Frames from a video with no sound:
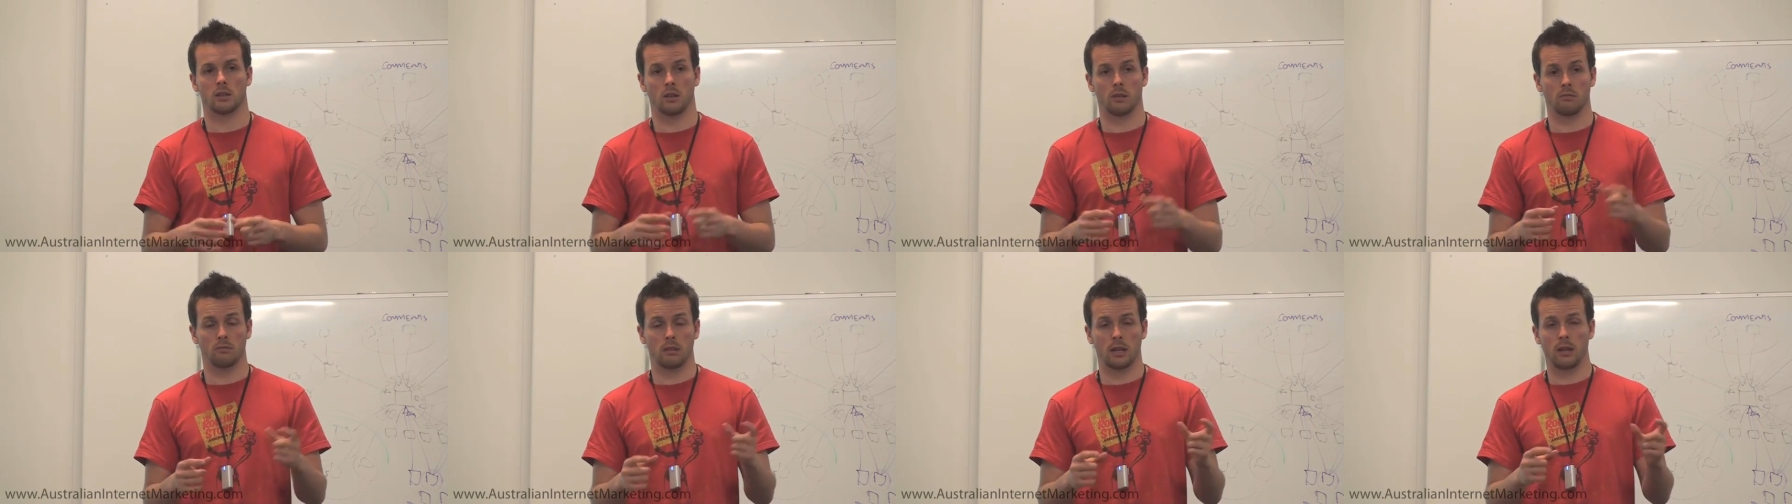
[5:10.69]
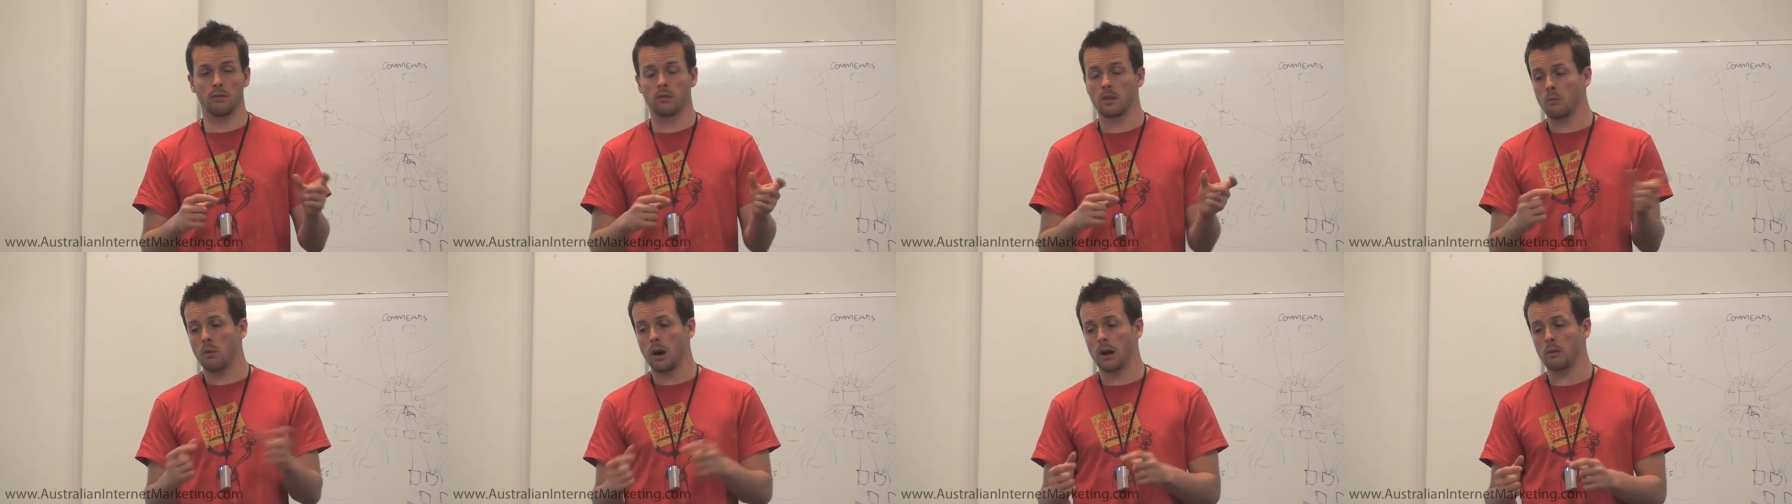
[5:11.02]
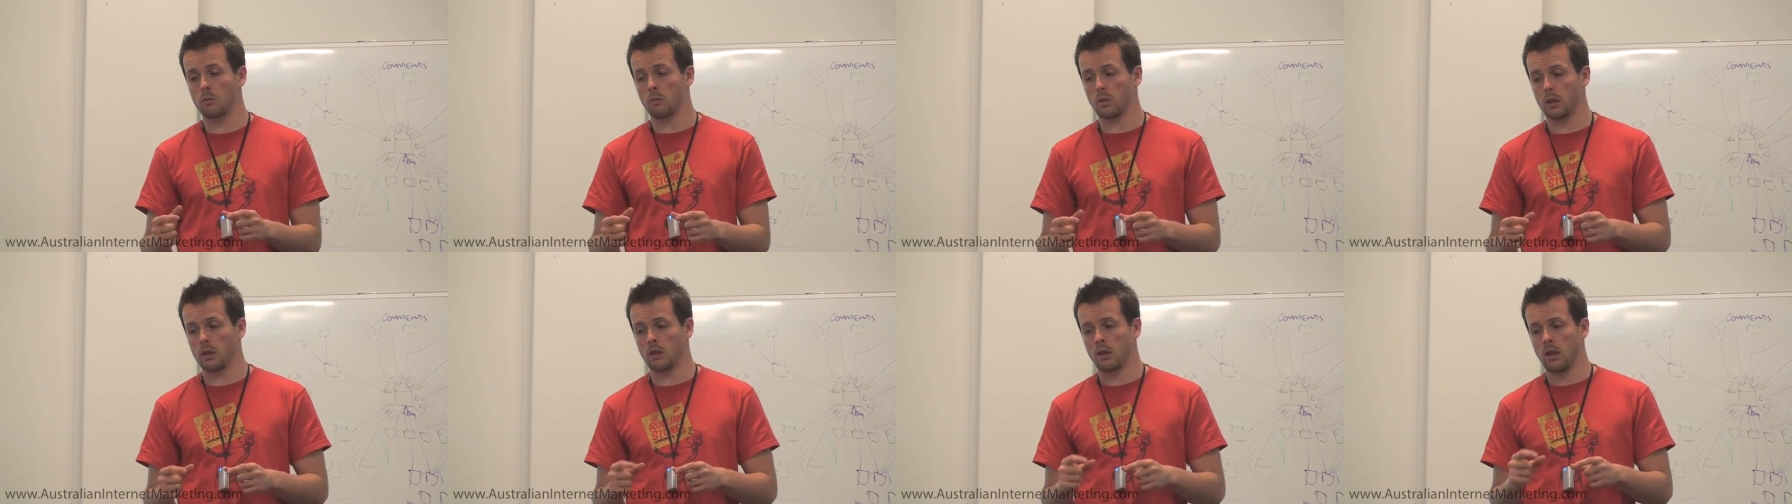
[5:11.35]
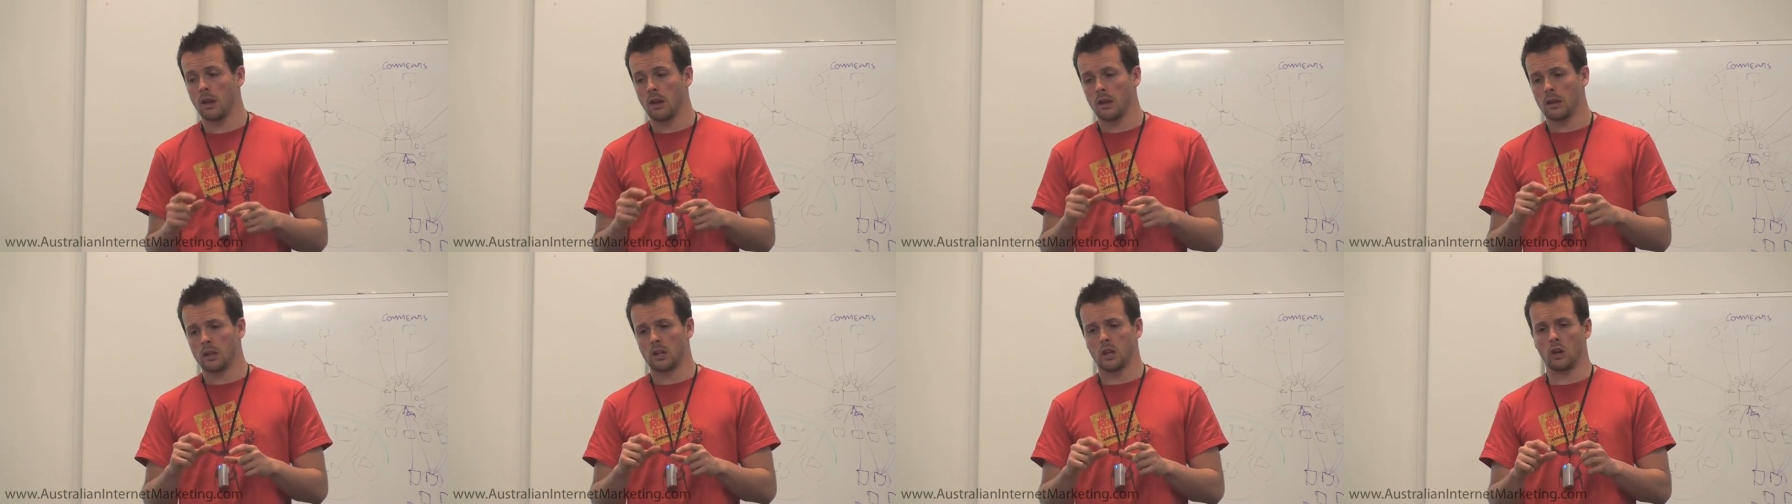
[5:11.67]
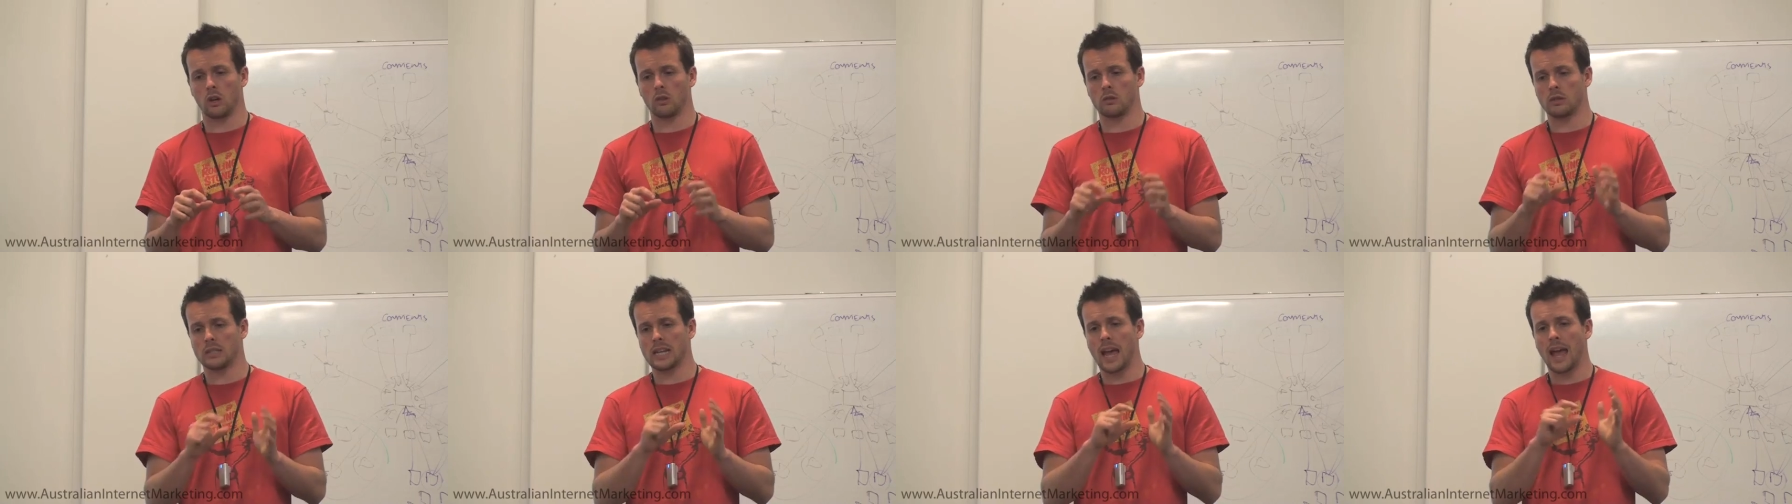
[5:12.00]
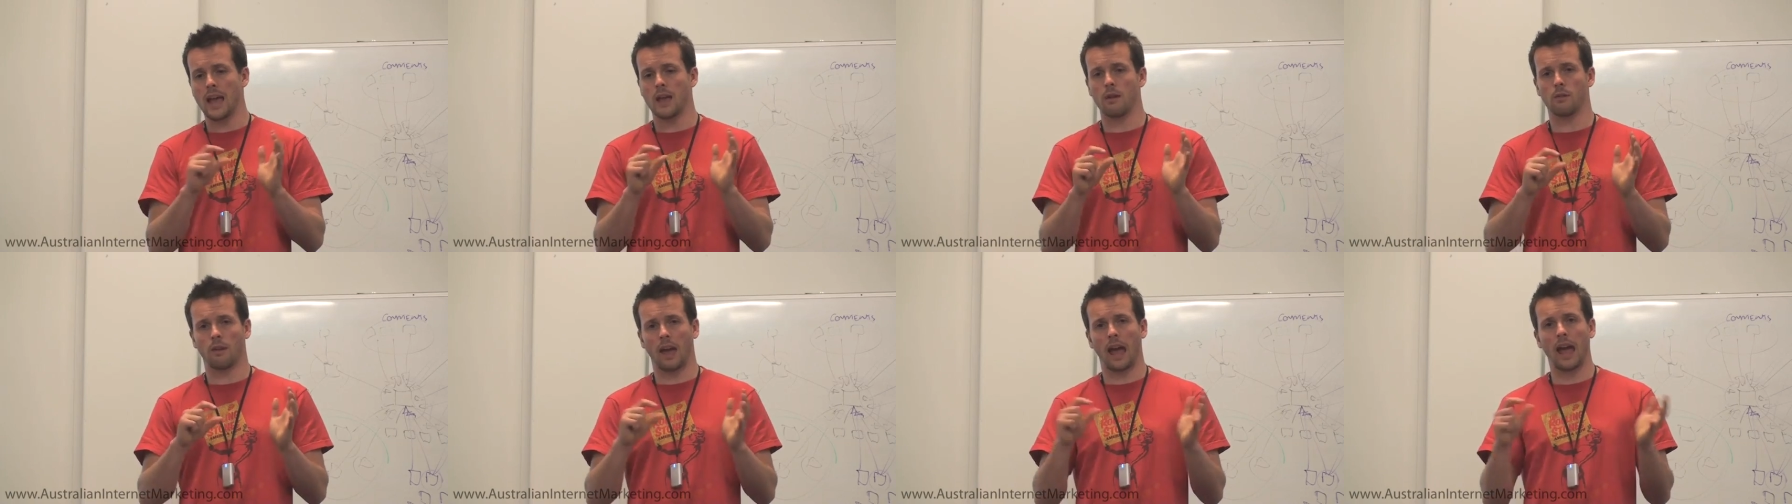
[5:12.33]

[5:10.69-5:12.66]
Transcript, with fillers: So give them one with, you know, Dave